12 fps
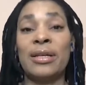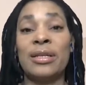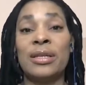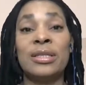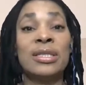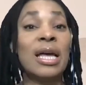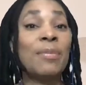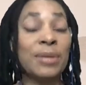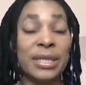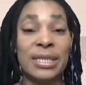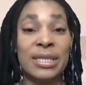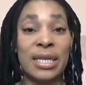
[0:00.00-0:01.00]

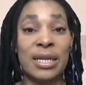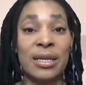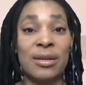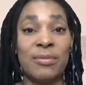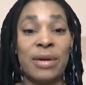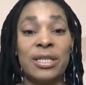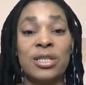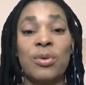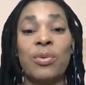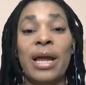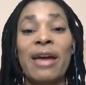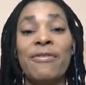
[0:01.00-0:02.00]
subleasing, right? So when
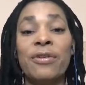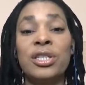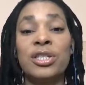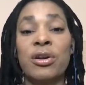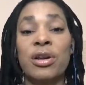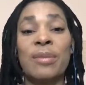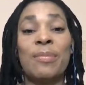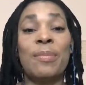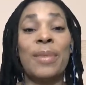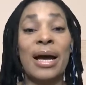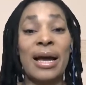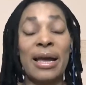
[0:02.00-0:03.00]
I first started
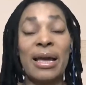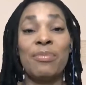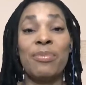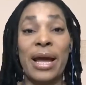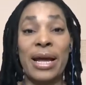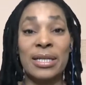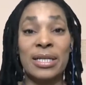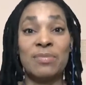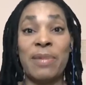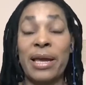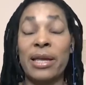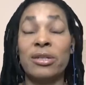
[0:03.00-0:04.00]
my practice
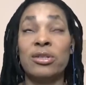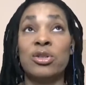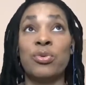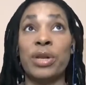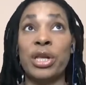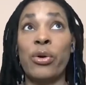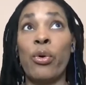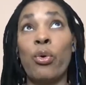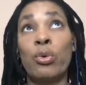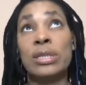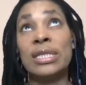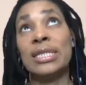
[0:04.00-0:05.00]
back in
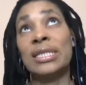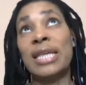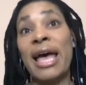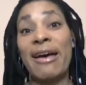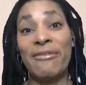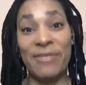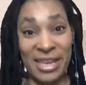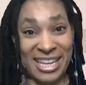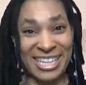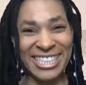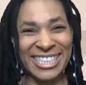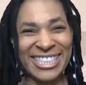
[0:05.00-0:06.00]

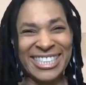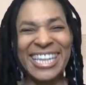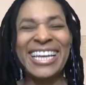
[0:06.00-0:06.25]
2007,